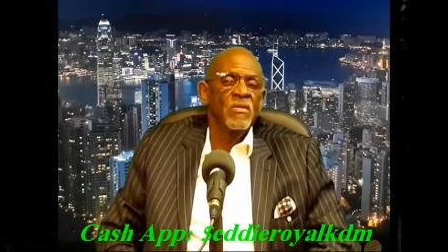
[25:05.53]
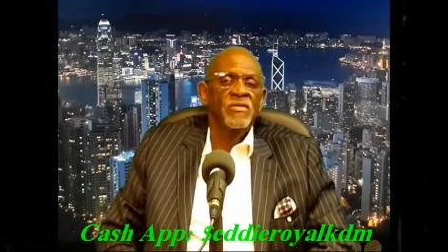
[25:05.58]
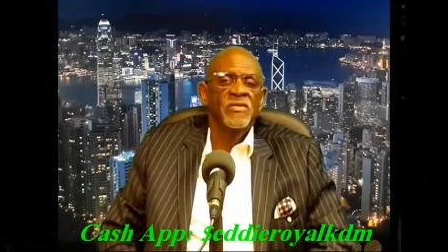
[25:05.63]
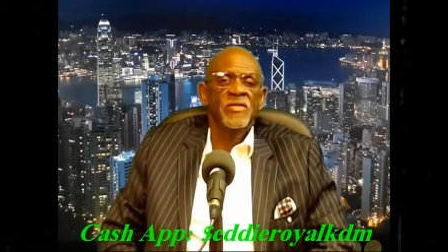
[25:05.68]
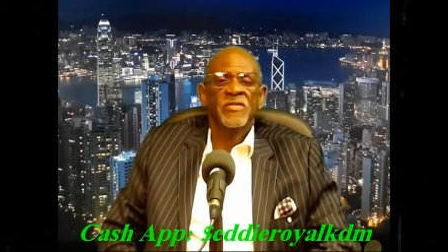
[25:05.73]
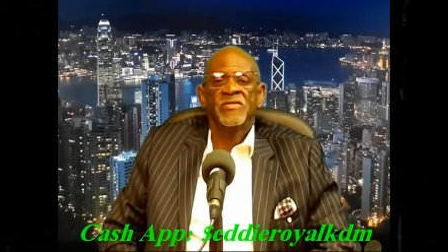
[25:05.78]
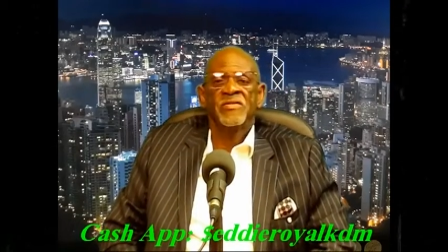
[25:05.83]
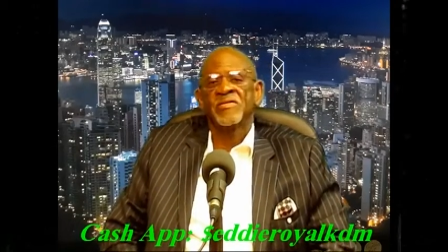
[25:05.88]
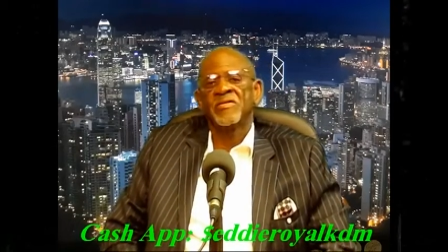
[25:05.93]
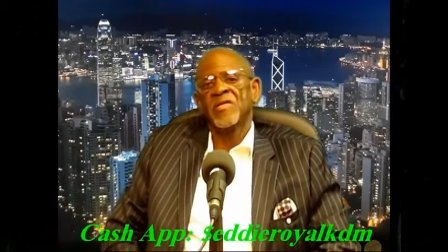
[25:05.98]

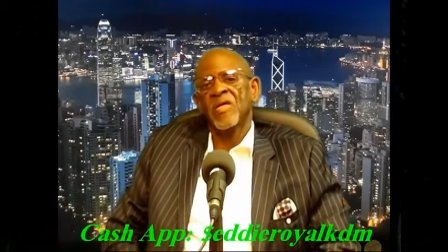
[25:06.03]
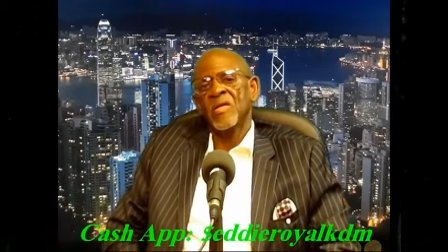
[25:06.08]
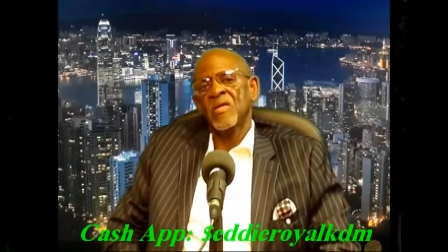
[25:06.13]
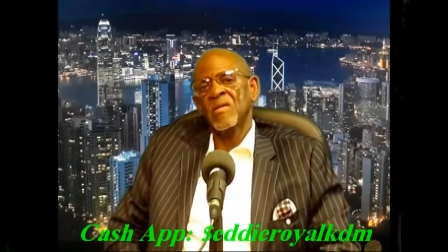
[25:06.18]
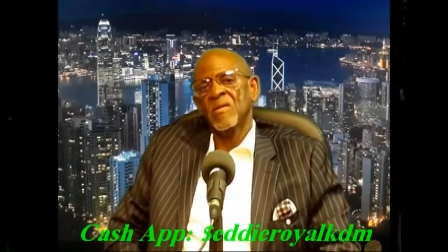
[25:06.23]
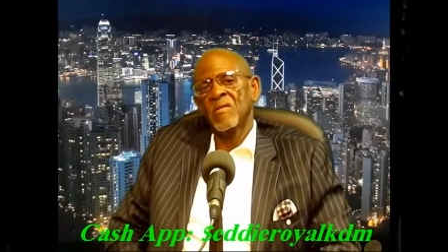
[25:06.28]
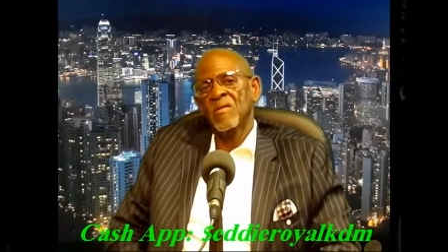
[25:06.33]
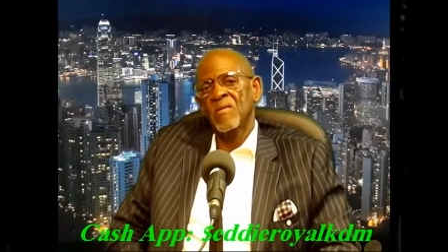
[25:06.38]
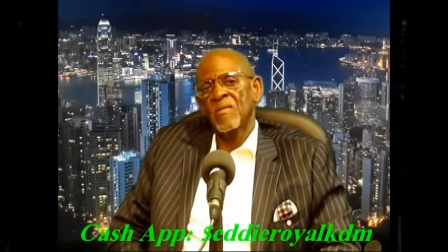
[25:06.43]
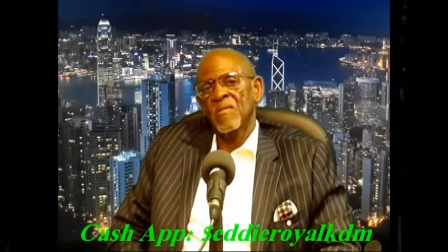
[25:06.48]
Jesus said,
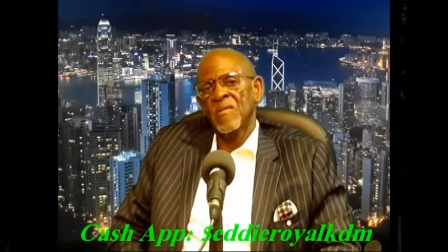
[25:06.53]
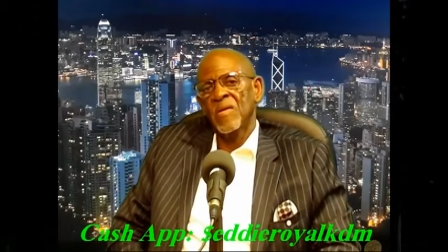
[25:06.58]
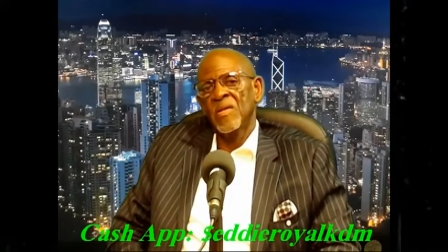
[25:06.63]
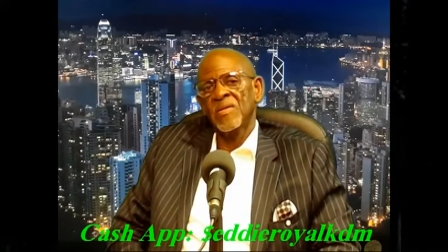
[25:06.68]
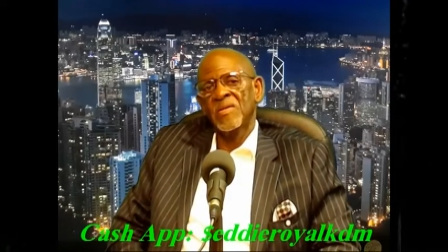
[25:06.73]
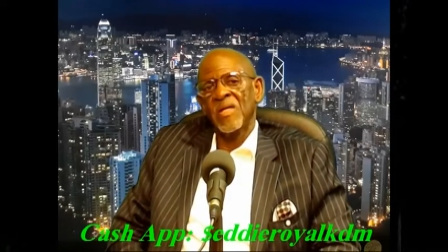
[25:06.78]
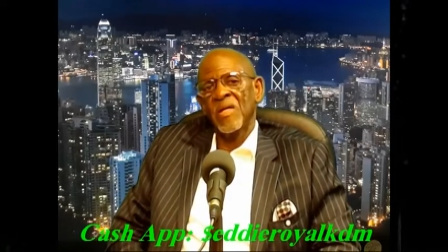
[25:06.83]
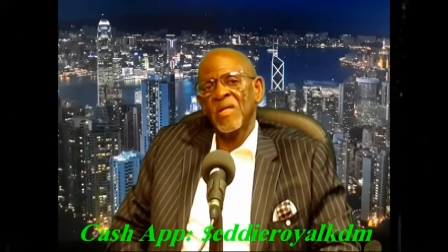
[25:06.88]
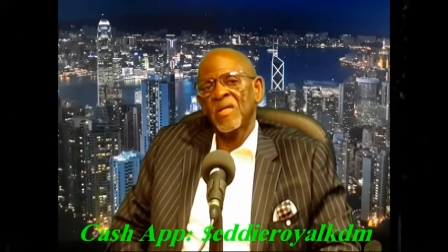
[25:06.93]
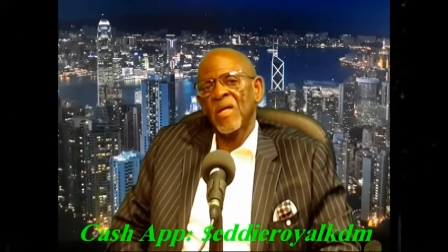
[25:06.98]

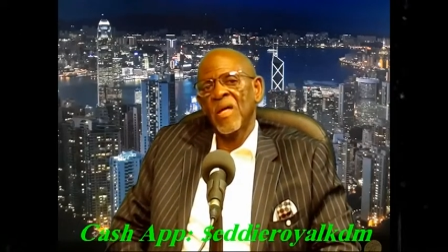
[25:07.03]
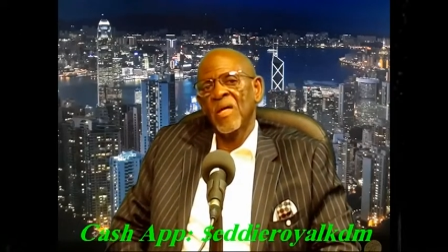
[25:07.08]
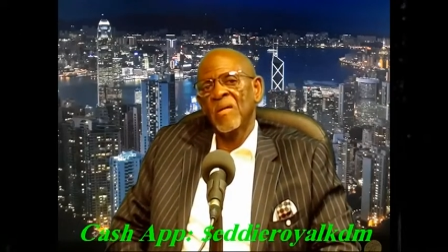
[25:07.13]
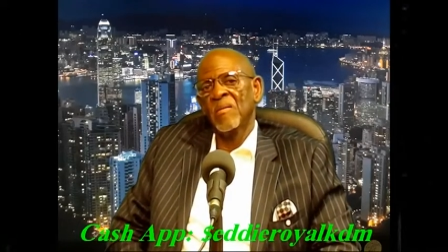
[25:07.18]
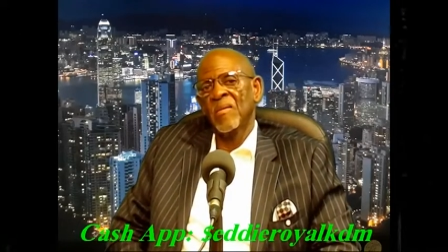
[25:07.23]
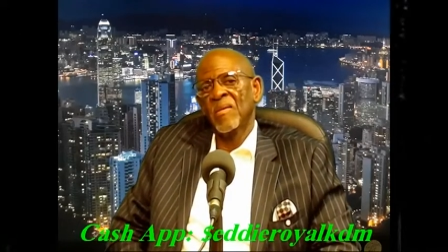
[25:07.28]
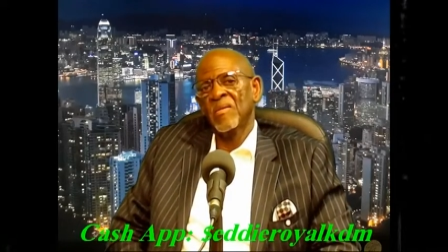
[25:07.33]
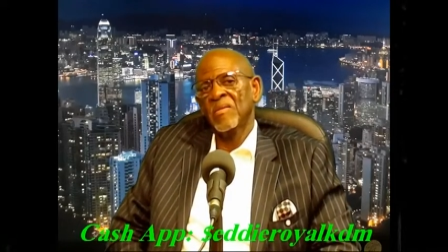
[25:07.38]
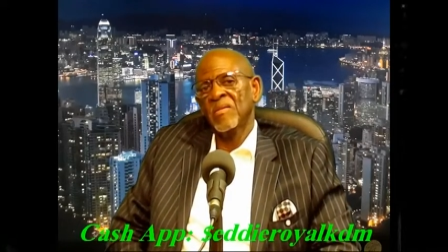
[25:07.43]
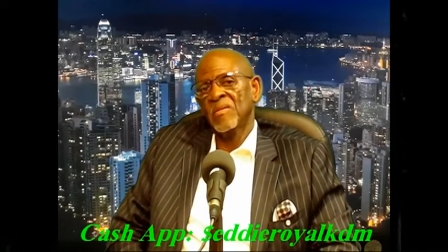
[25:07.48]
he said,
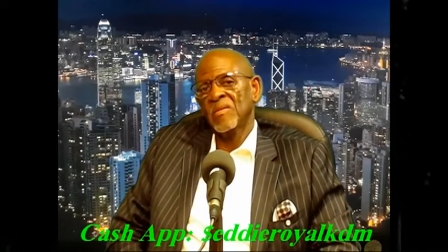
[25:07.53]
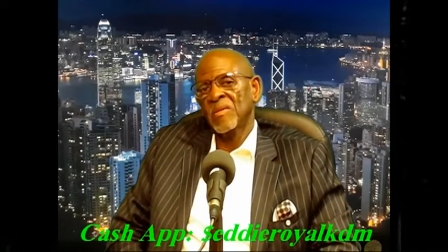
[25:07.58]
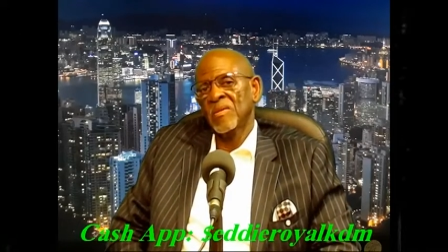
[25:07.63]
came, out,